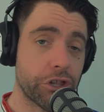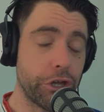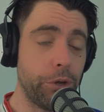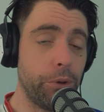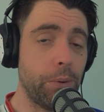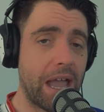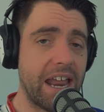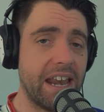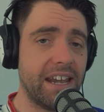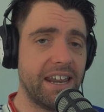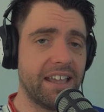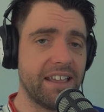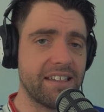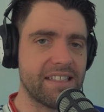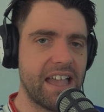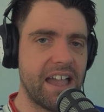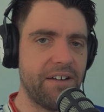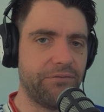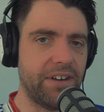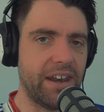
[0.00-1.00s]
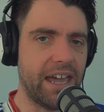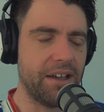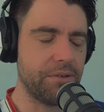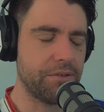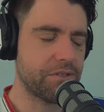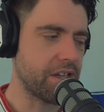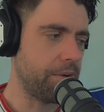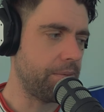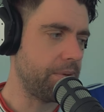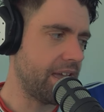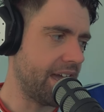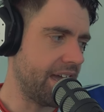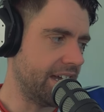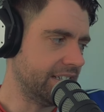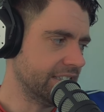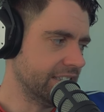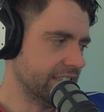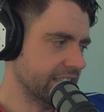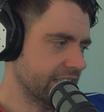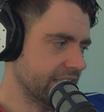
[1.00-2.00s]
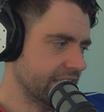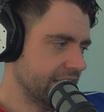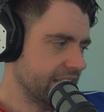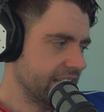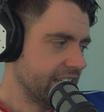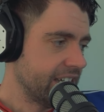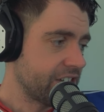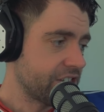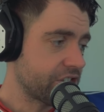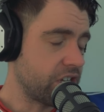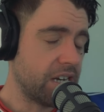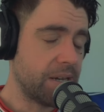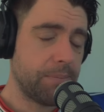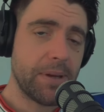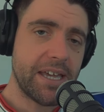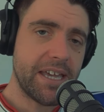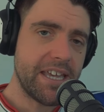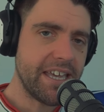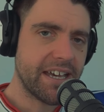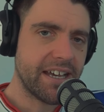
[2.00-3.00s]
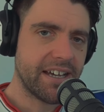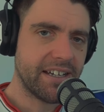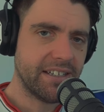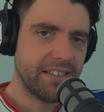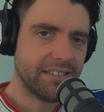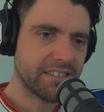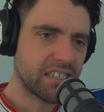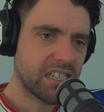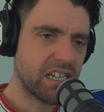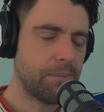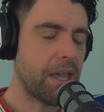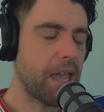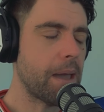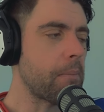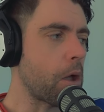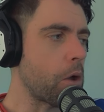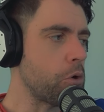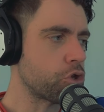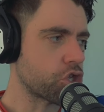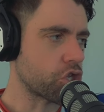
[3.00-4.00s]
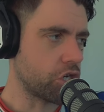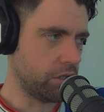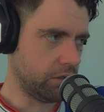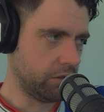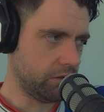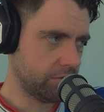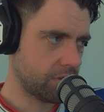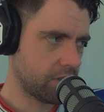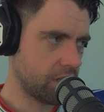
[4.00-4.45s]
endings left now. So yeah, it's gonna be emotional.